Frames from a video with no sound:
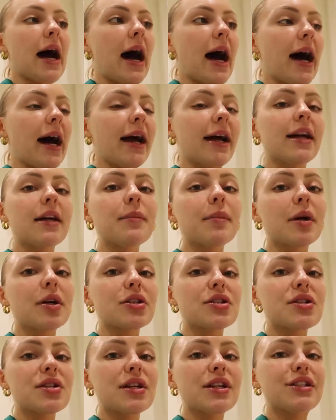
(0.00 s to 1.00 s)
I
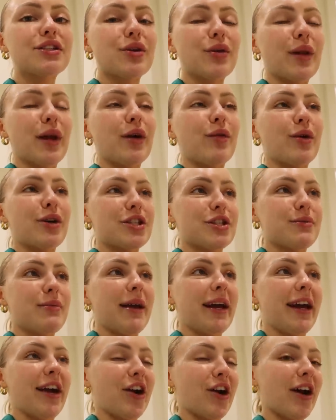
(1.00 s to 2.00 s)
personally don't like washing
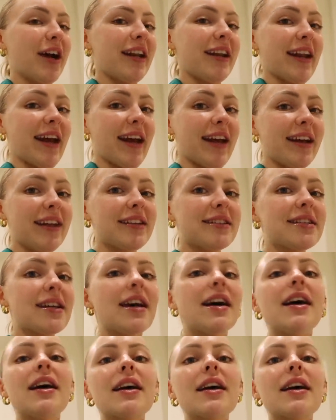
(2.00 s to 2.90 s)
my hair at night.